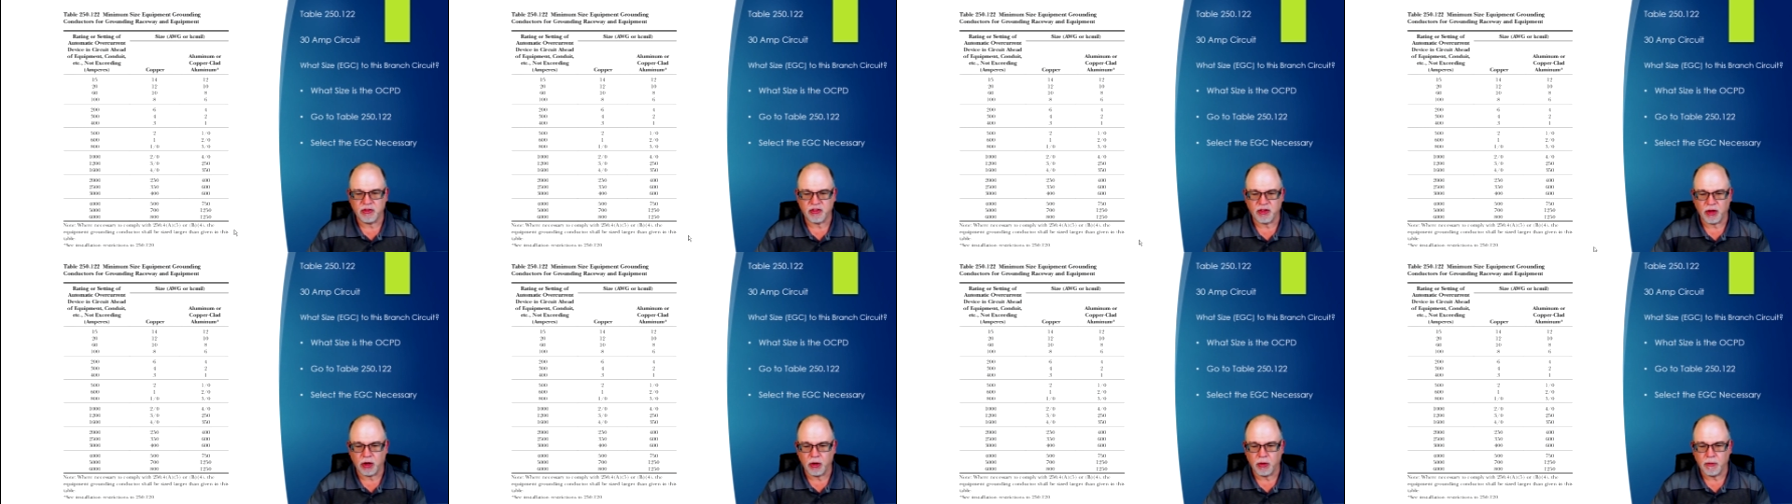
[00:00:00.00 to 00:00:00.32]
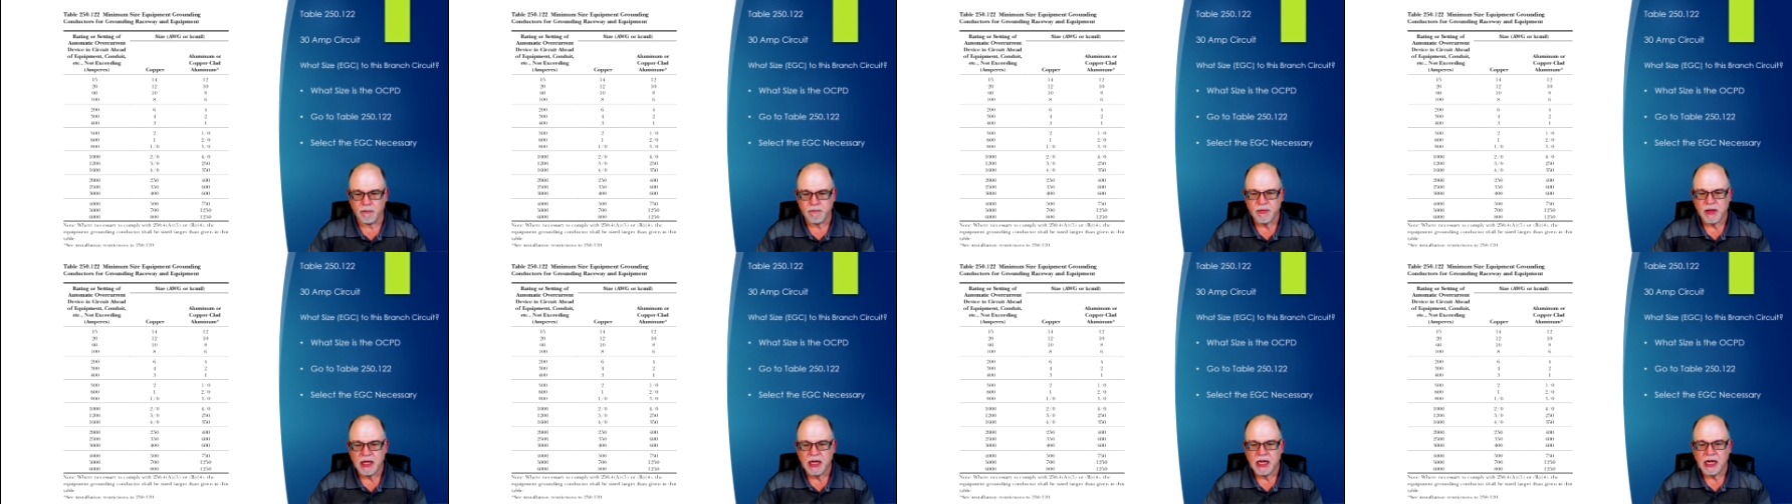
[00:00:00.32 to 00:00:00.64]
So
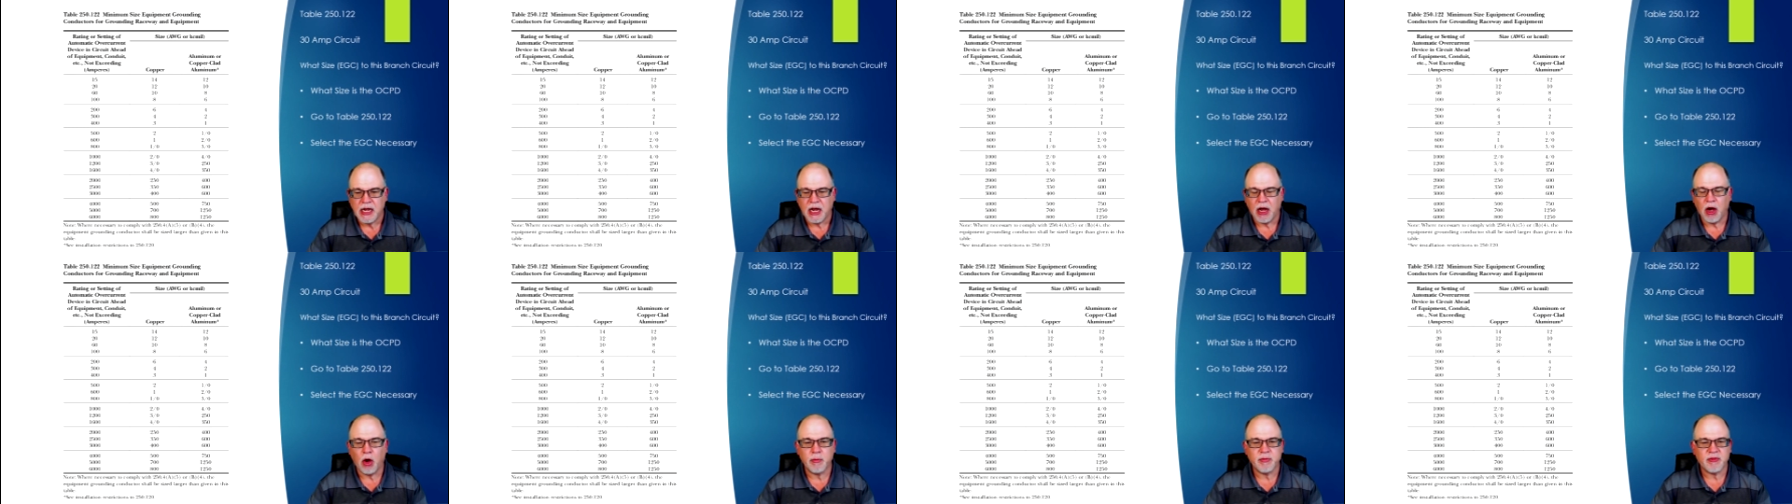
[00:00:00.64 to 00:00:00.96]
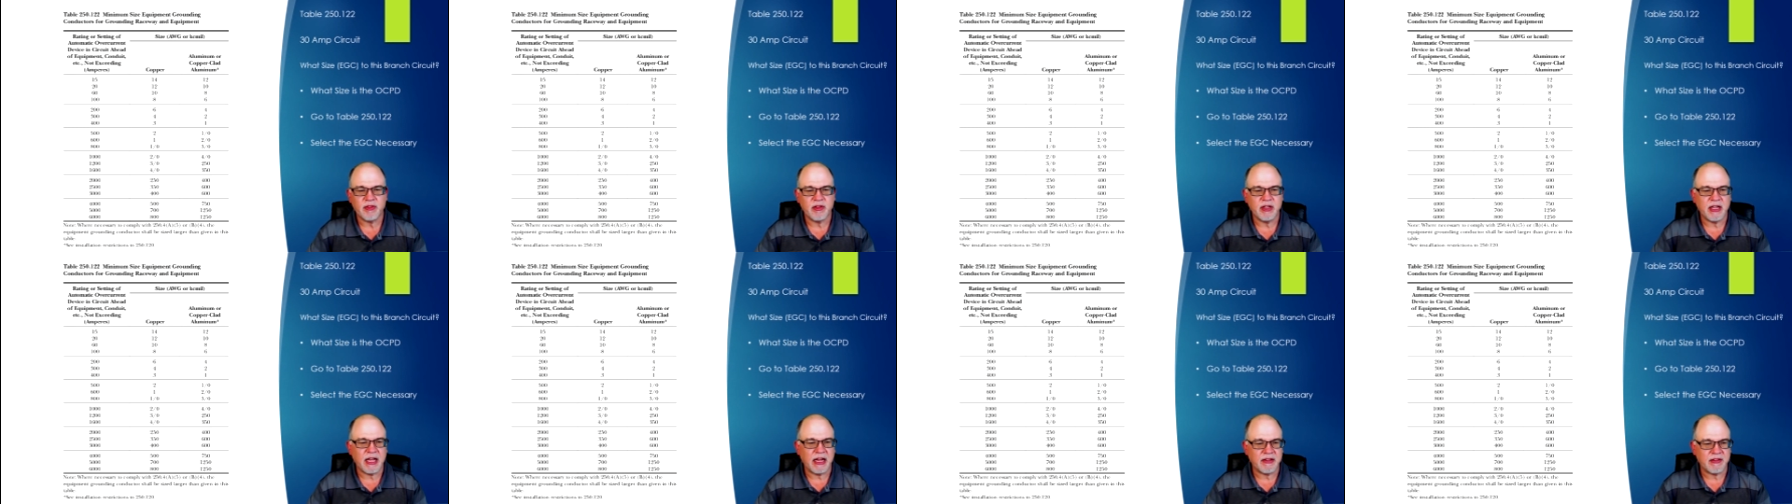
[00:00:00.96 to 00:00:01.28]
I hope
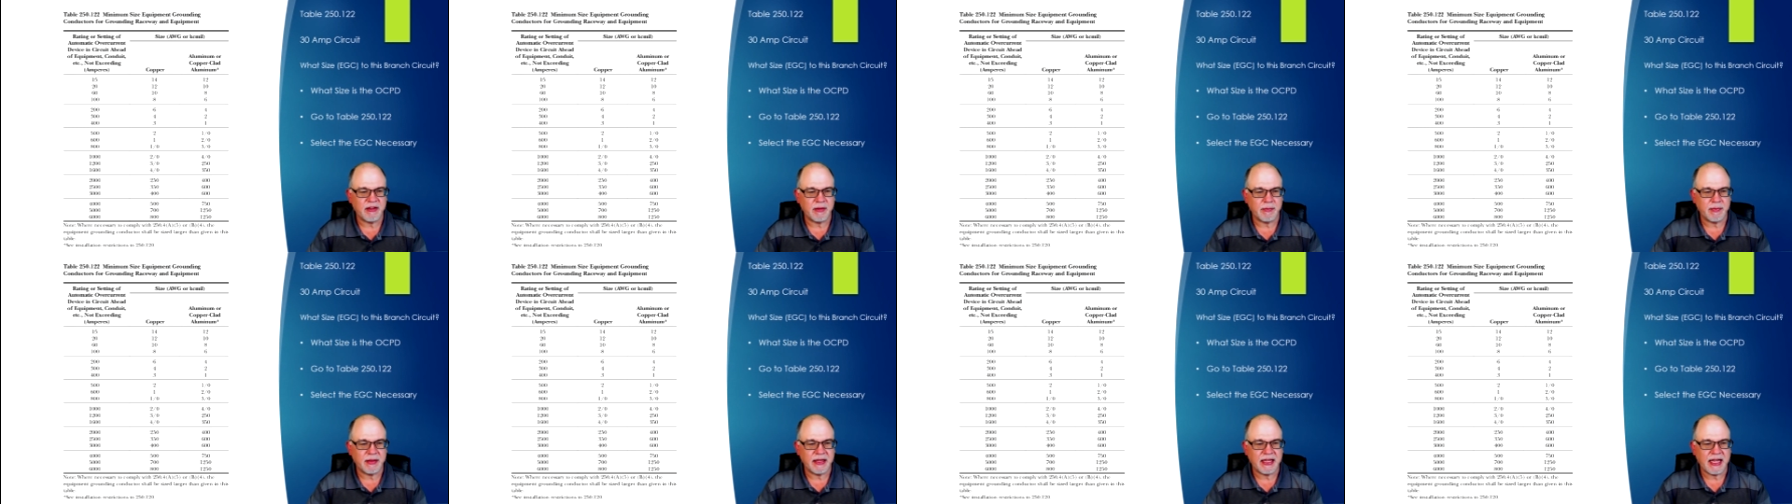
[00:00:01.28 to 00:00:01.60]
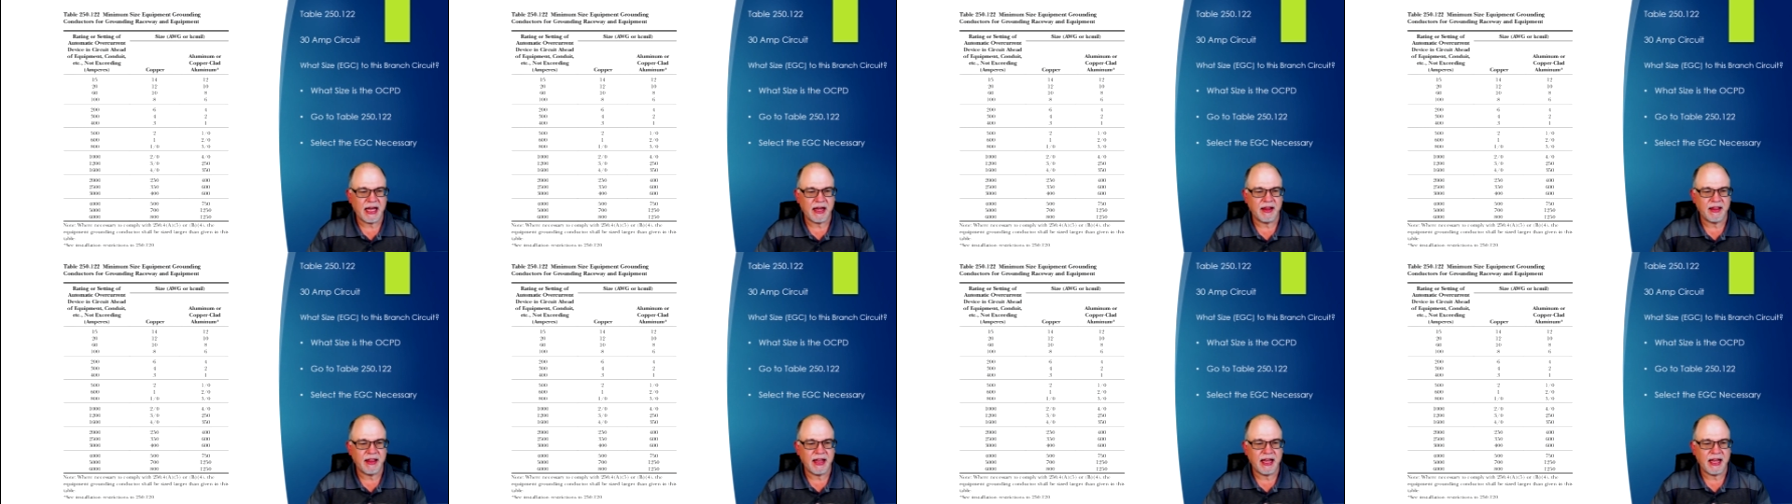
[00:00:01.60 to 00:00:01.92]
you got something
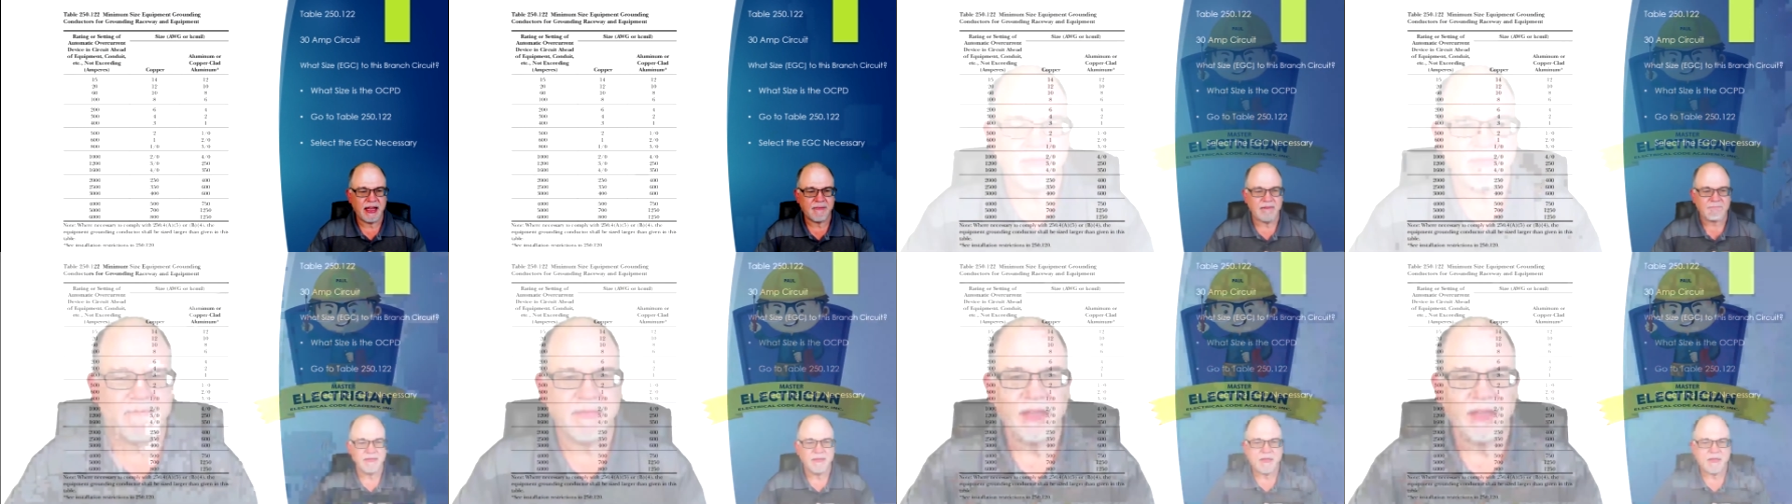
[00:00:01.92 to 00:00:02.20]
out of that.